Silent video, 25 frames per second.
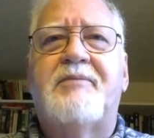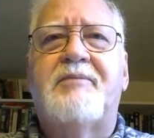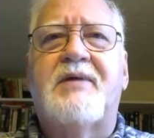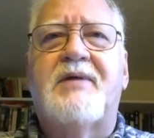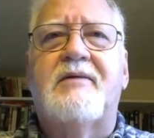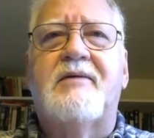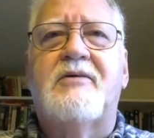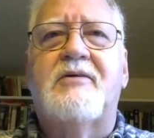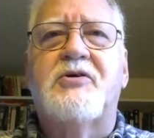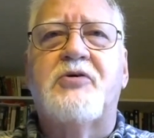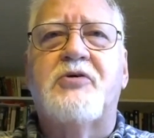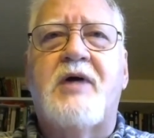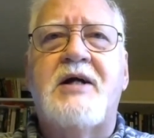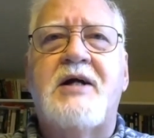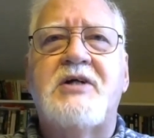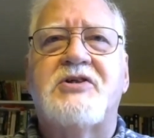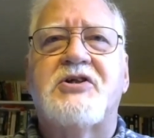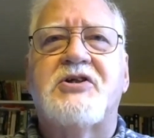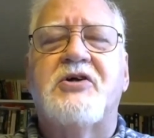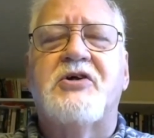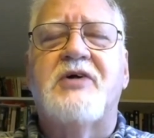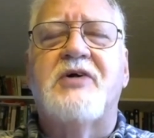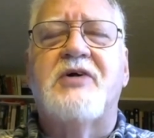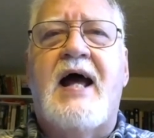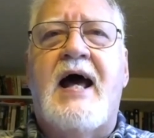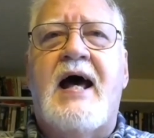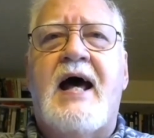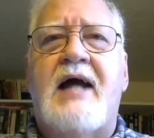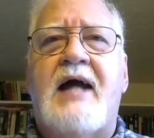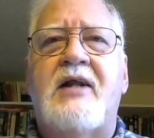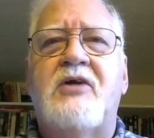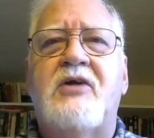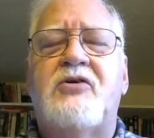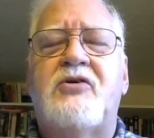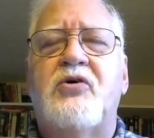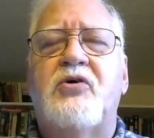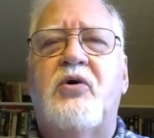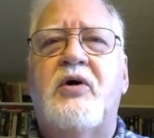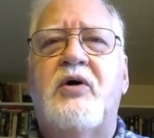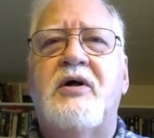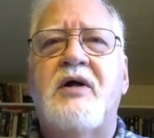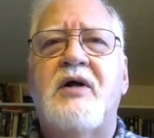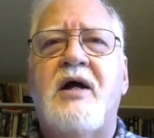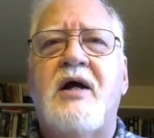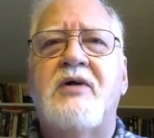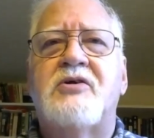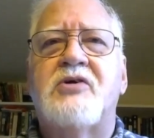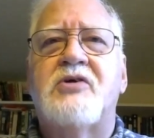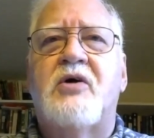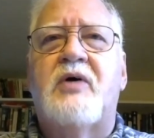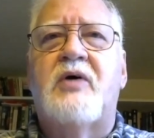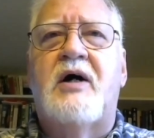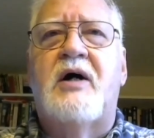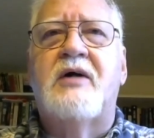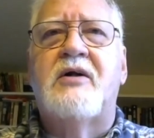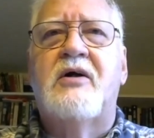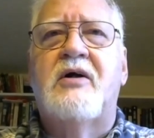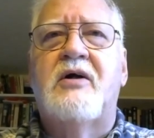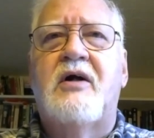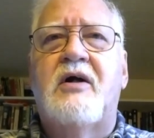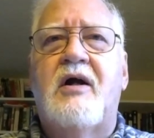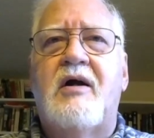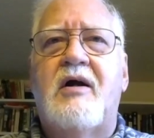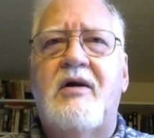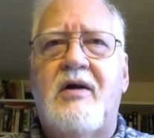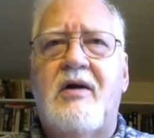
tracer added to it, and so under